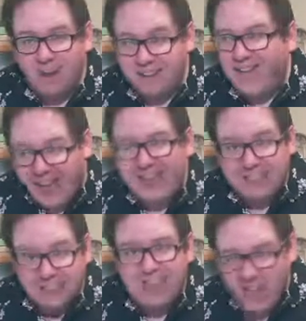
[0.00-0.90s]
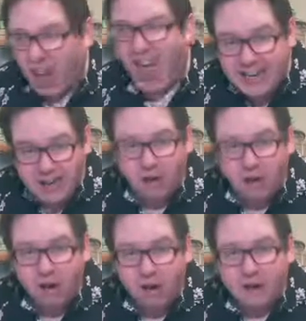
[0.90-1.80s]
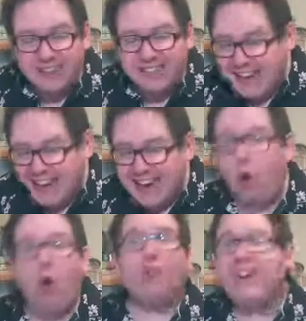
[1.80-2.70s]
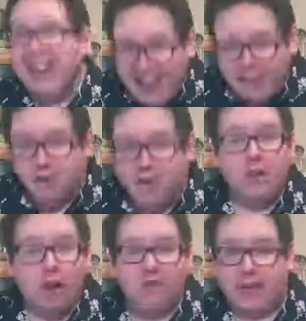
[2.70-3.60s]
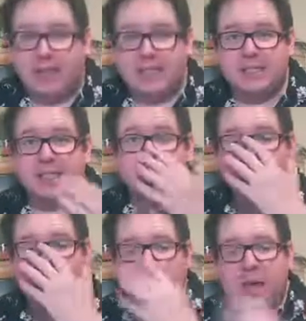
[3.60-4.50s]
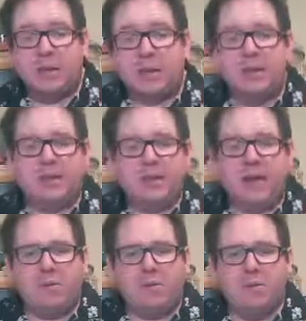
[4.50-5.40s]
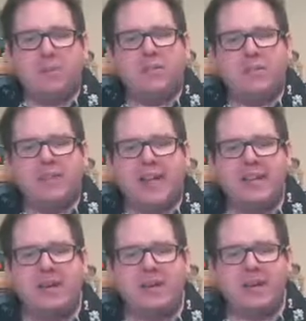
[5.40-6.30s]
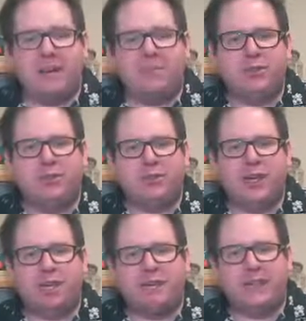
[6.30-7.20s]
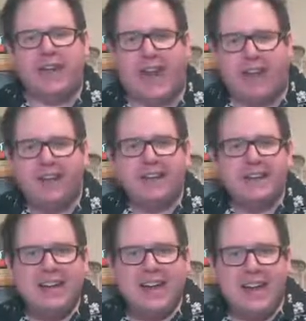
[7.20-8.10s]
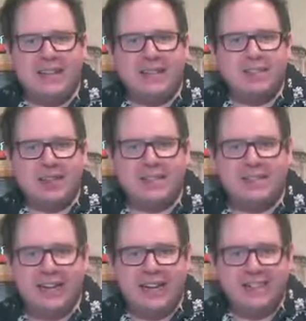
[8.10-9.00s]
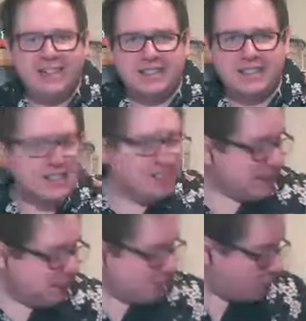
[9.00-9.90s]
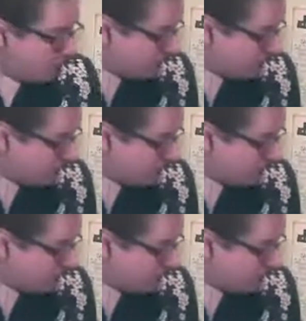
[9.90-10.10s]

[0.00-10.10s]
8, 9, 10 or 11 coffees, that thing will do a dance and your name will shoot up saying, "Hey, this person's a legend." Also,